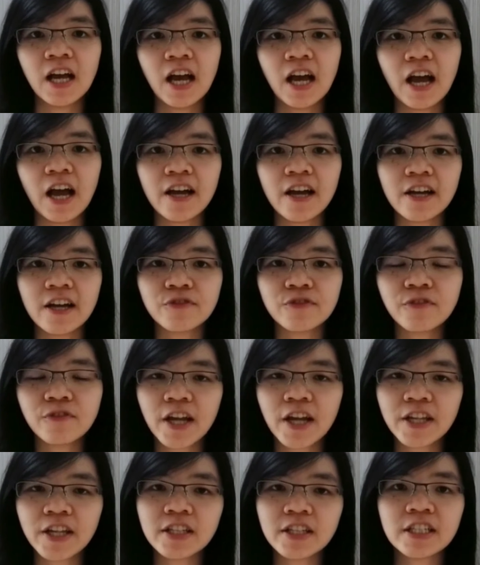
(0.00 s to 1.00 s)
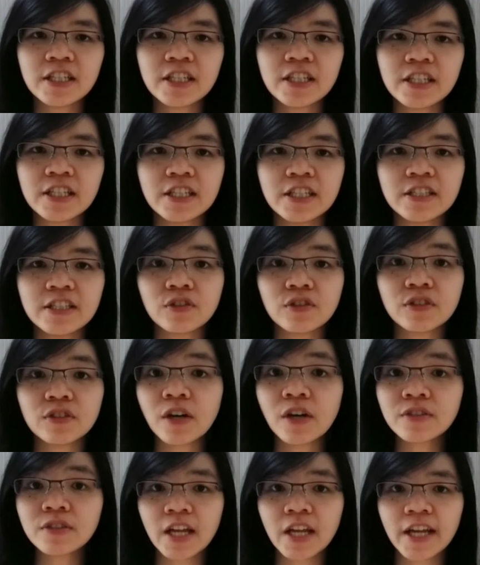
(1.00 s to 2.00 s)
And finally, in
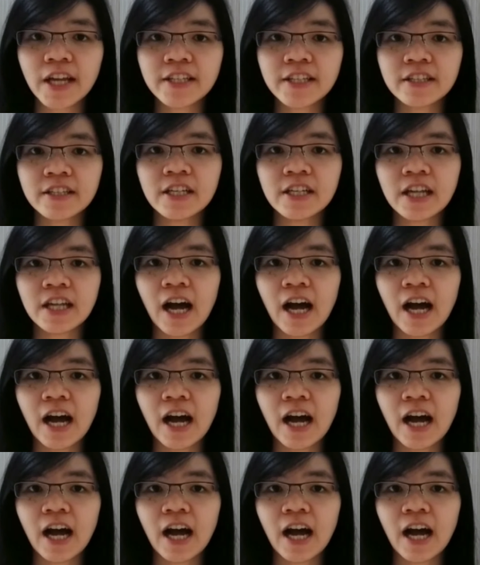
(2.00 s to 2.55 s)
2018,